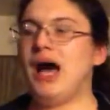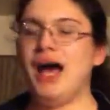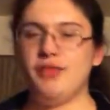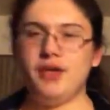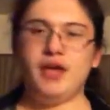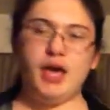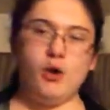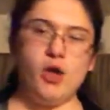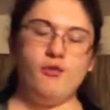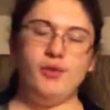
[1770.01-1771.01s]
I think
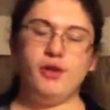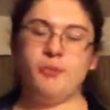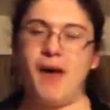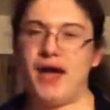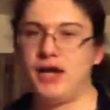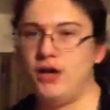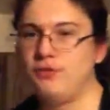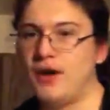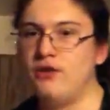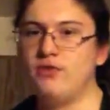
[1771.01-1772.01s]
if we look back at
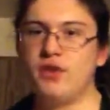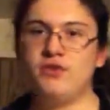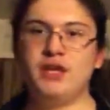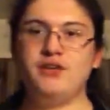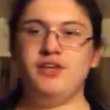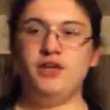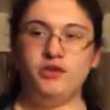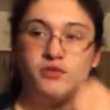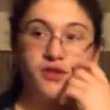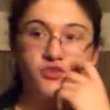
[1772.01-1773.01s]
Hellfire 2018 and
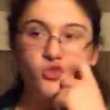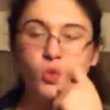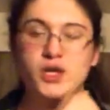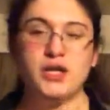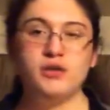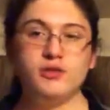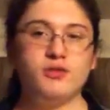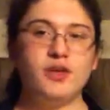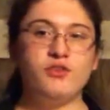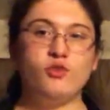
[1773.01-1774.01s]
2020,
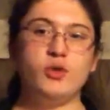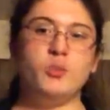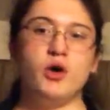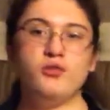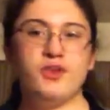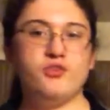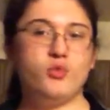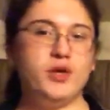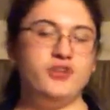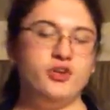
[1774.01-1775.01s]
2021,
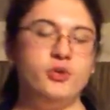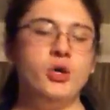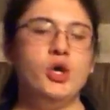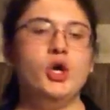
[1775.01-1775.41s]
2022,